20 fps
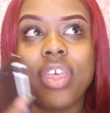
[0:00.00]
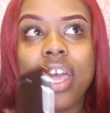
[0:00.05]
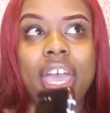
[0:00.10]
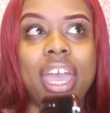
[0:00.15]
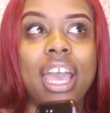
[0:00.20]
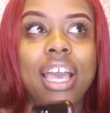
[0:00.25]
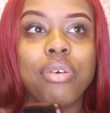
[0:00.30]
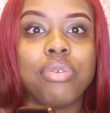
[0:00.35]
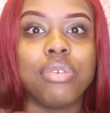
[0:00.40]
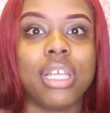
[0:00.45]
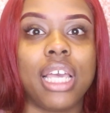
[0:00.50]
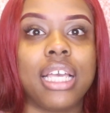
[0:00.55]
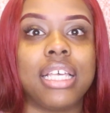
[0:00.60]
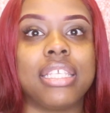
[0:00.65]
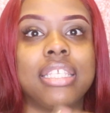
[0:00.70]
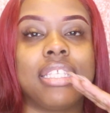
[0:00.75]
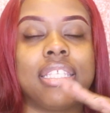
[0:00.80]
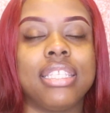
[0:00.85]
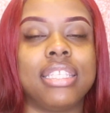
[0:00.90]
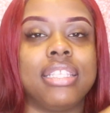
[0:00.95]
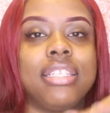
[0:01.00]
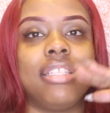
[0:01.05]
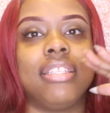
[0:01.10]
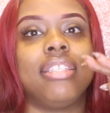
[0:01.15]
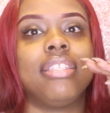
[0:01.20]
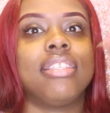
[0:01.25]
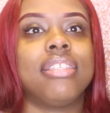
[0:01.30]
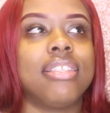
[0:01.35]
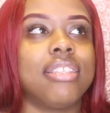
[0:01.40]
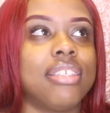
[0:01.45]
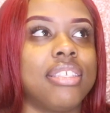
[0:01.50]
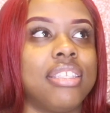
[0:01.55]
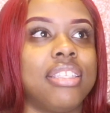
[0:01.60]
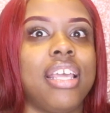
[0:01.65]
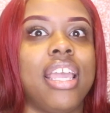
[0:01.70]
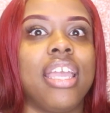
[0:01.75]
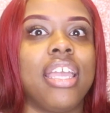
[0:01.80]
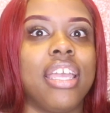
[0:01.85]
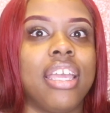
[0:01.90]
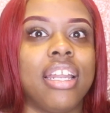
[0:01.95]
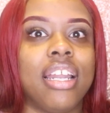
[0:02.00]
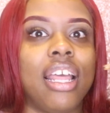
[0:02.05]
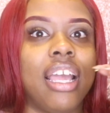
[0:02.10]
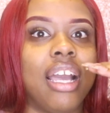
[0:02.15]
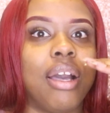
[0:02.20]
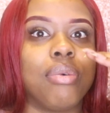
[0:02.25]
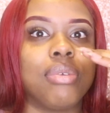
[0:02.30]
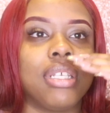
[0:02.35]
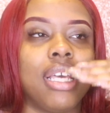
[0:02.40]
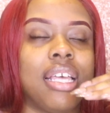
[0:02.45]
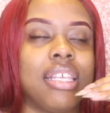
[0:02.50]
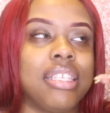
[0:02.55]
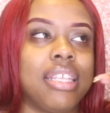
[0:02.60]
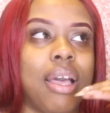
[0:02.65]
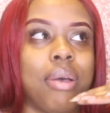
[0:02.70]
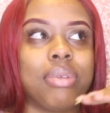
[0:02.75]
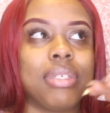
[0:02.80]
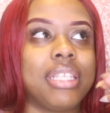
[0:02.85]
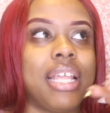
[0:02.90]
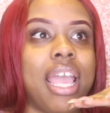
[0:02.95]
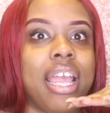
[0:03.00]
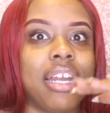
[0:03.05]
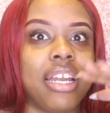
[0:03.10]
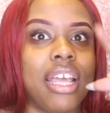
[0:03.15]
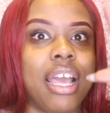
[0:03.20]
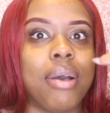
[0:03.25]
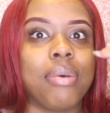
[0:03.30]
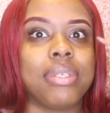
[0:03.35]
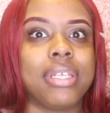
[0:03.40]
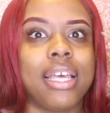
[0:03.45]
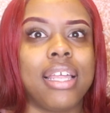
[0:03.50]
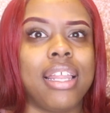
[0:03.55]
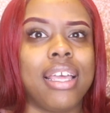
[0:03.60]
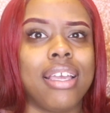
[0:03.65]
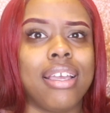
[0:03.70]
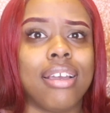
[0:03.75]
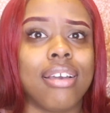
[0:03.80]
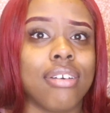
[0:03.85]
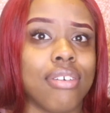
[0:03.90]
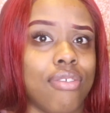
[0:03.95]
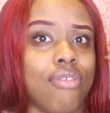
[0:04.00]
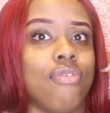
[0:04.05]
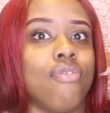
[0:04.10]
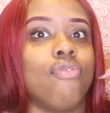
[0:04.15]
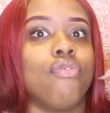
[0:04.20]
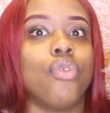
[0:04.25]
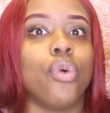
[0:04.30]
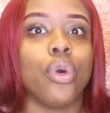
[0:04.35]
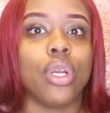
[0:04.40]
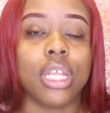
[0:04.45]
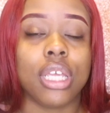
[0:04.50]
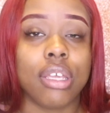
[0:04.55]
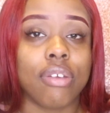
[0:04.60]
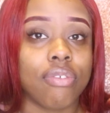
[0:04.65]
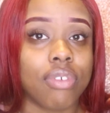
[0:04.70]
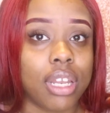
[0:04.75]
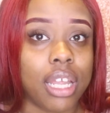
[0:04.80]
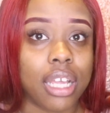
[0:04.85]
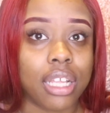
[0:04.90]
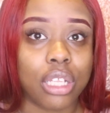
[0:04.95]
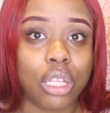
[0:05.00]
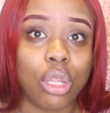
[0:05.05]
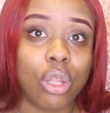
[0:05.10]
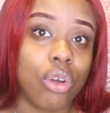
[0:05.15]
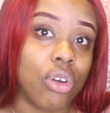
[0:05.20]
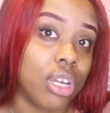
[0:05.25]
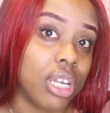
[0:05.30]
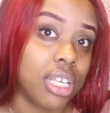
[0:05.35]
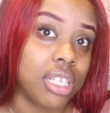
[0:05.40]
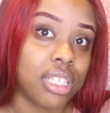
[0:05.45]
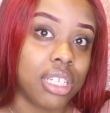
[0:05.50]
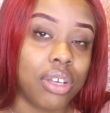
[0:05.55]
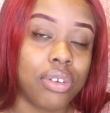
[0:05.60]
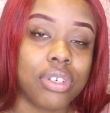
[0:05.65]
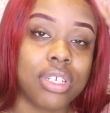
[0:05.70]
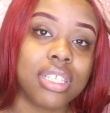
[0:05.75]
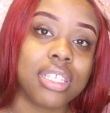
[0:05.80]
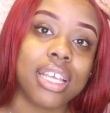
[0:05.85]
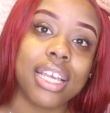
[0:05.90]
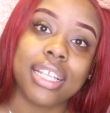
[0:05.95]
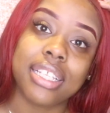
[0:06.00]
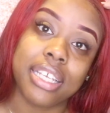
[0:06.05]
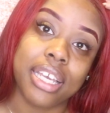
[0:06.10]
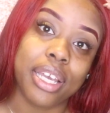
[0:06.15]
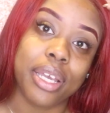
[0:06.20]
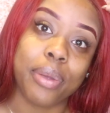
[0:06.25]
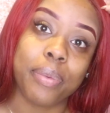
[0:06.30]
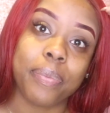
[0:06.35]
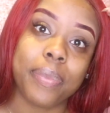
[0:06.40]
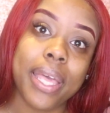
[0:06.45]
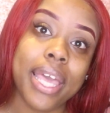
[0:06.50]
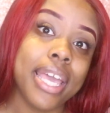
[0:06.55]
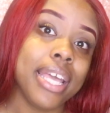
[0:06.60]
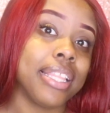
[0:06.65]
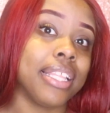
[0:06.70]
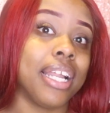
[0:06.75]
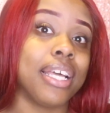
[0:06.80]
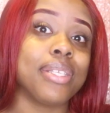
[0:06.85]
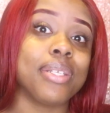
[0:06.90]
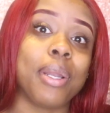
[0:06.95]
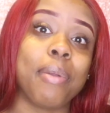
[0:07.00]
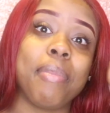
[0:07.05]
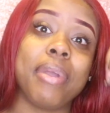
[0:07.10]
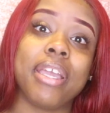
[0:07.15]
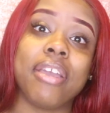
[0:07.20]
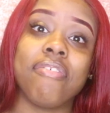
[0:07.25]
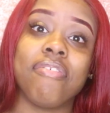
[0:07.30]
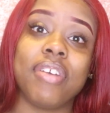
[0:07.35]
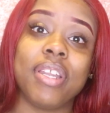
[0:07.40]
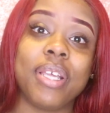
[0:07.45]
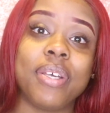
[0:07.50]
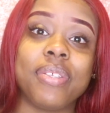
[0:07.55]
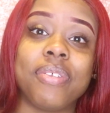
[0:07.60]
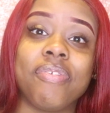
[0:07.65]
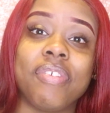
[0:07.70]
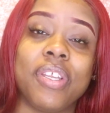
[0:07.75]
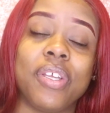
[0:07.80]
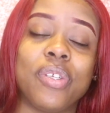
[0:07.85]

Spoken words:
that I was like staying, like I was stagnant. I was at like 40 for like the longest. I was just like, damn. And I started making videos,